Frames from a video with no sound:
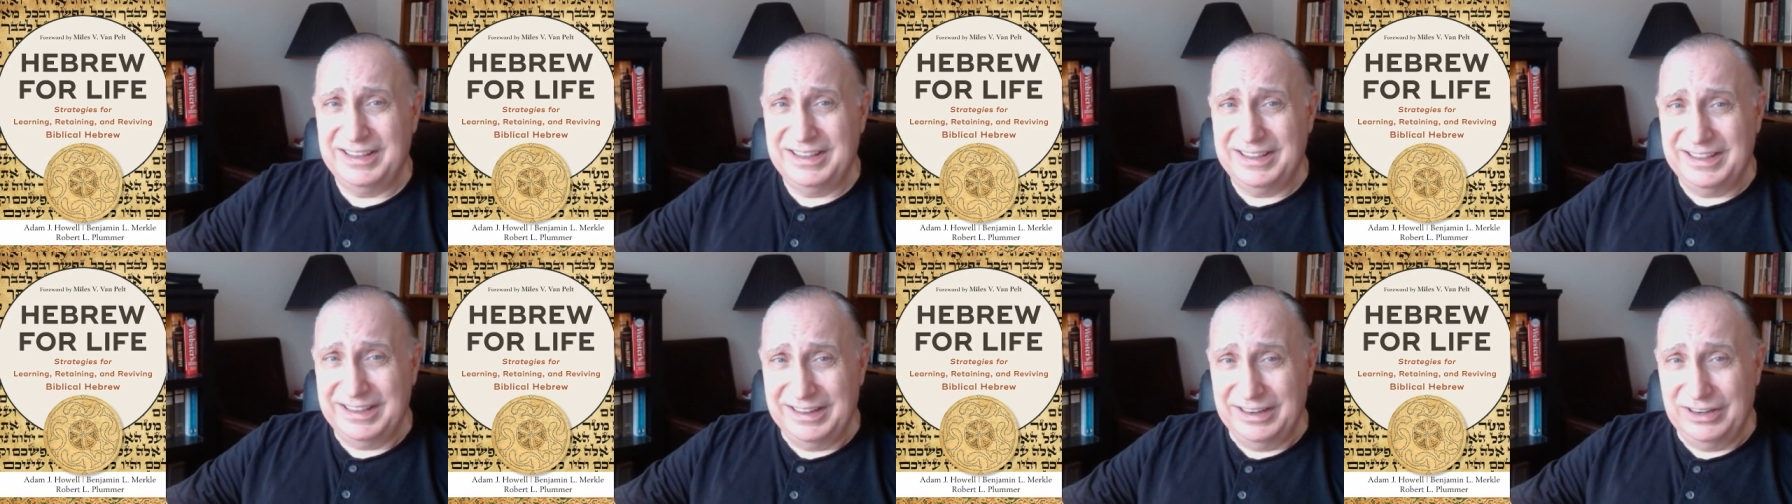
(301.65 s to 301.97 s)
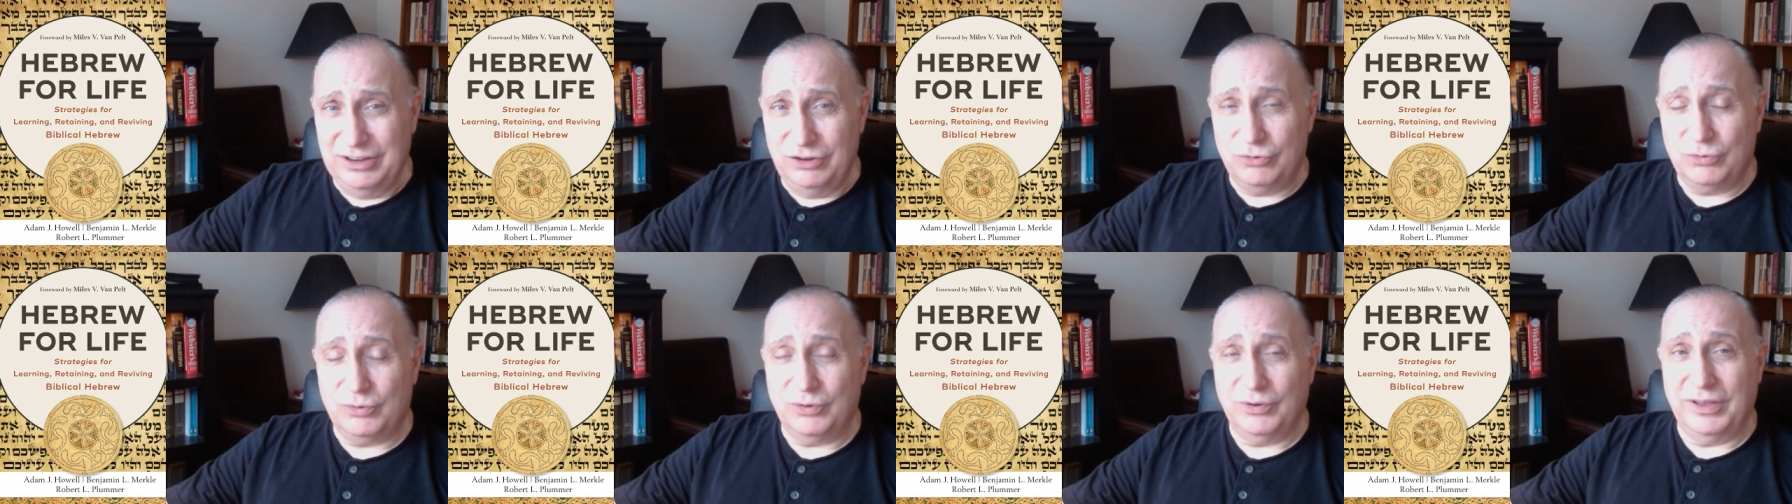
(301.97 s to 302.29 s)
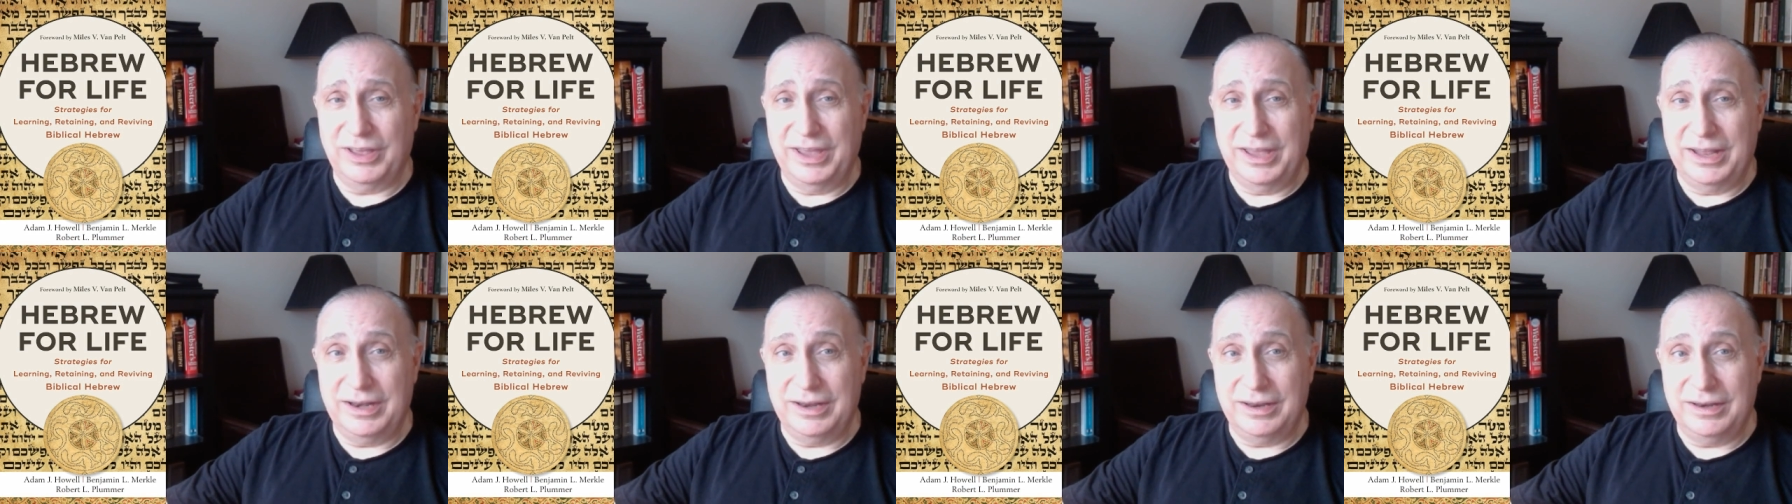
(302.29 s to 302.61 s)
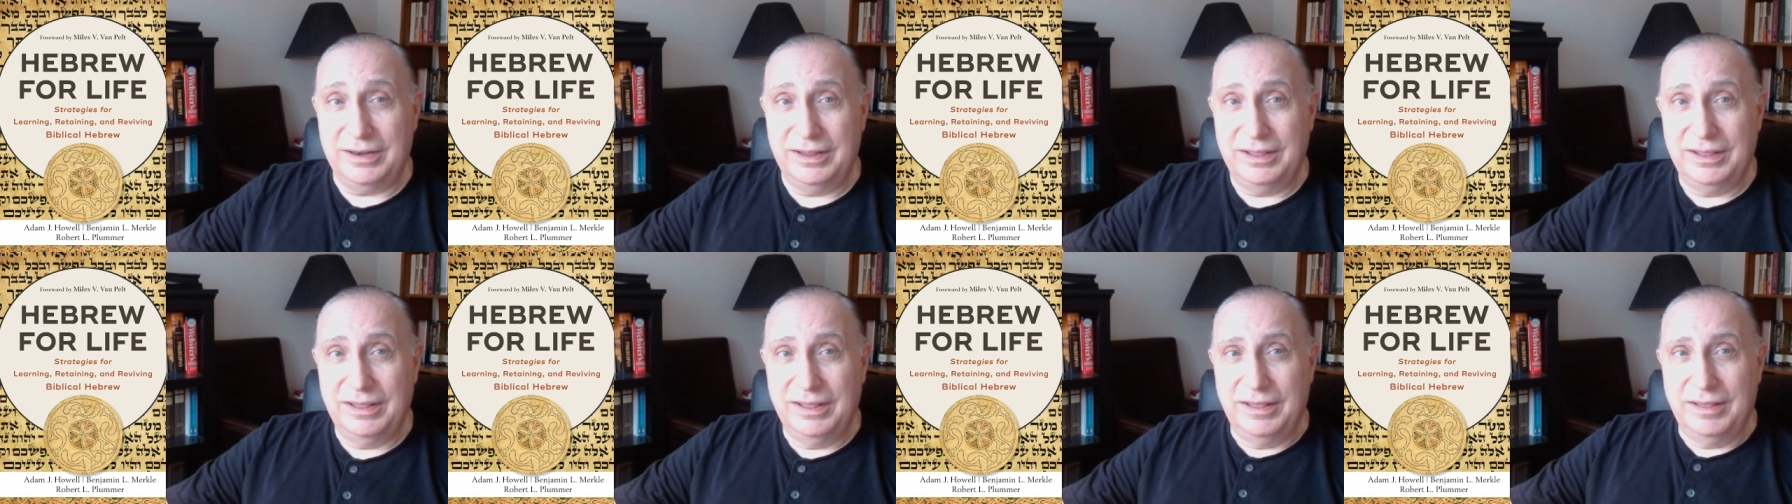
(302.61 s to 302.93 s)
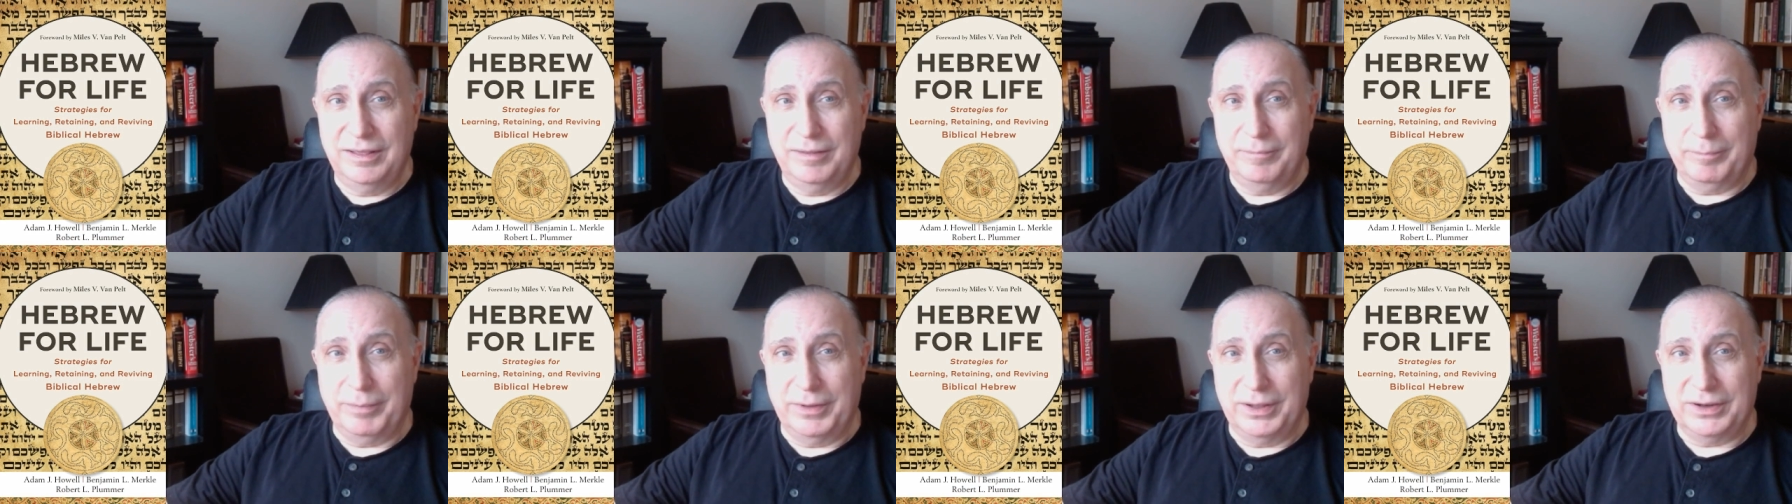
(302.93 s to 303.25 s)
it is related.
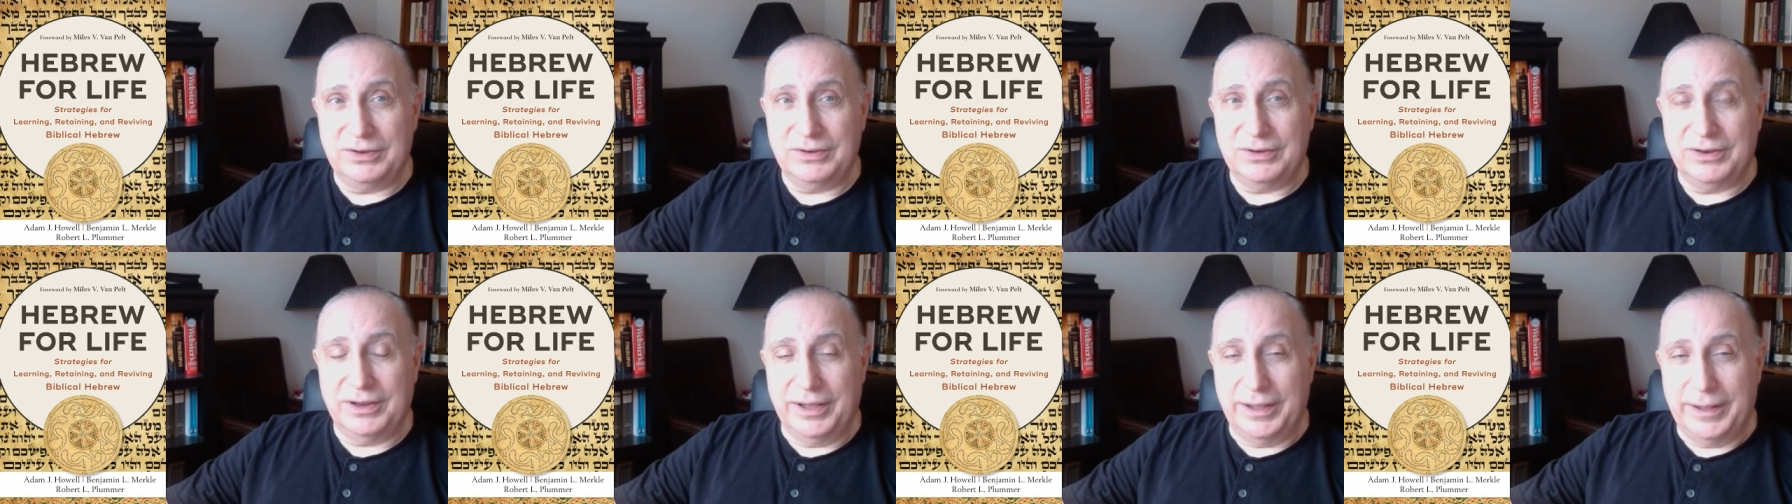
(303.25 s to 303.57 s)
But